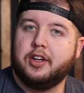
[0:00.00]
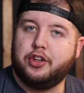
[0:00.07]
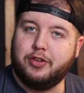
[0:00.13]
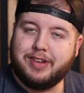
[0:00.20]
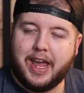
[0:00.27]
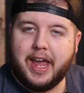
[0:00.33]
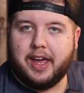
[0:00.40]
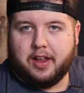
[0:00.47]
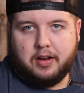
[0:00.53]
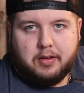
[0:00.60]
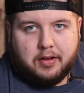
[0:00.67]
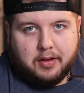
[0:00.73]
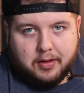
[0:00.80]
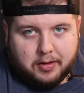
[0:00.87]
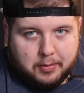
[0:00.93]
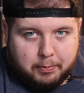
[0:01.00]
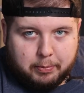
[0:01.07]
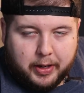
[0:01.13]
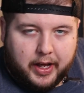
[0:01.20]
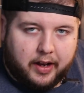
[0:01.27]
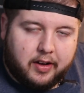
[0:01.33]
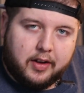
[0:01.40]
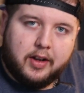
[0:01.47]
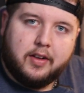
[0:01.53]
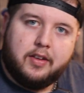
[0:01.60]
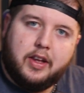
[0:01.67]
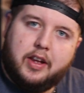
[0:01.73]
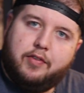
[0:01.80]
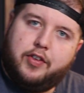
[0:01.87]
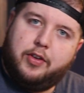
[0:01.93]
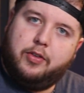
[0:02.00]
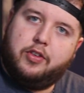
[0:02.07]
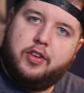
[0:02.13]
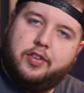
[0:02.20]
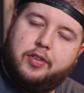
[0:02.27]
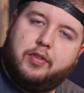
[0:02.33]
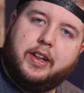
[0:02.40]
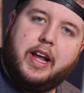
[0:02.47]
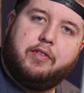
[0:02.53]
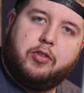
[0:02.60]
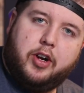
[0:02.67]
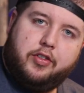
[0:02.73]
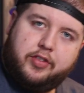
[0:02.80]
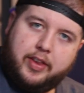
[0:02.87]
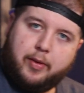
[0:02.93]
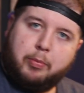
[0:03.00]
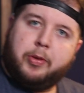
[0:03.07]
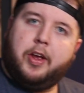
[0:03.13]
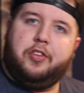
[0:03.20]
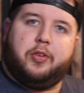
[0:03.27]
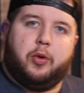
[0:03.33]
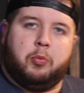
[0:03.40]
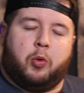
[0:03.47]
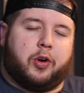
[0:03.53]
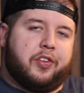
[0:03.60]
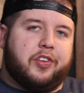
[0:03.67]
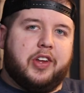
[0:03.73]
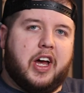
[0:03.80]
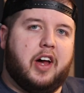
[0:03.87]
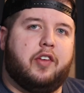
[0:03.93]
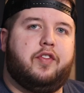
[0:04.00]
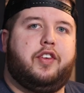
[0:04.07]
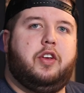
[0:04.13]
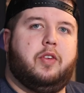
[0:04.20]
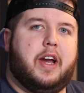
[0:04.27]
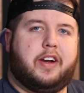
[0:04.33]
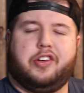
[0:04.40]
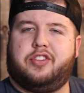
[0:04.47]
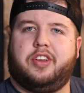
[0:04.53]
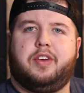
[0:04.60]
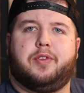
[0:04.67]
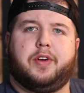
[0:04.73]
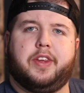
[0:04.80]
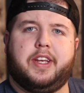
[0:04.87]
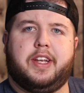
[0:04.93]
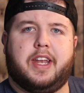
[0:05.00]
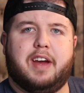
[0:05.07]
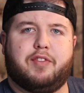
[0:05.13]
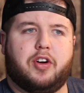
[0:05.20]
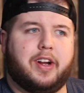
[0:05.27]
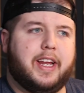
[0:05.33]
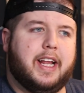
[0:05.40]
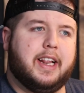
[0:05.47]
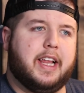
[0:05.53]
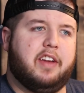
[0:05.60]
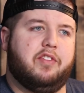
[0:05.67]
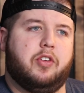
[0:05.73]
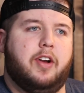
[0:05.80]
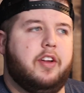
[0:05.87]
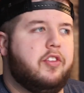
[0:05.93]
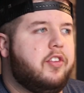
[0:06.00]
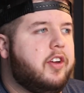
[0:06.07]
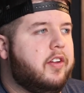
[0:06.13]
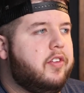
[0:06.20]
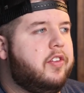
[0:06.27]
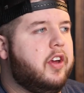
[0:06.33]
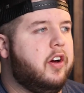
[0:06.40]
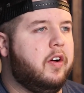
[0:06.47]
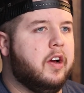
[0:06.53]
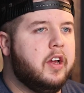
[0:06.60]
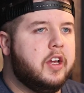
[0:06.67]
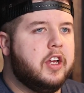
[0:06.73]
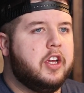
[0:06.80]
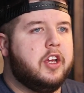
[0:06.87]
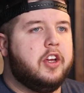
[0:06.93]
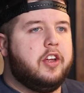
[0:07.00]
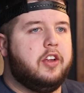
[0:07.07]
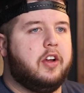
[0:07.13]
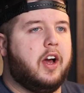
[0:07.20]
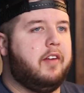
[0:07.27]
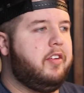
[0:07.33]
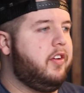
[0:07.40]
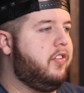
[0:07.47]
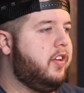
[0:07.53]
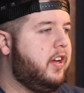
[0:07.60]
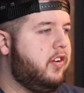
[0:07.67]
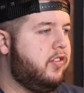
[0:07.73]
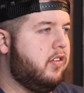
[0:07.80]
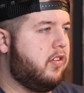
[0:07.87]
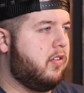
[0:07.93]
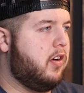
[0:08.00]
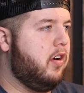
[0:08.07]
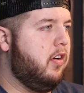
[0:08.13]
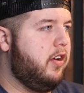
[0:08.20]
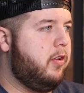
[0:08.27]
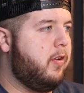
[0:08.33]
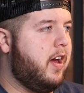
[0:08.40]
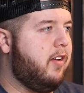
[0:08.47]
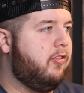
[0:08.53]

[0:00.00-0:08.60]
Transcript: You can, but if you just leverage and replace it with more stuff, you actually really never get leveraged. And so obviously as you grow, you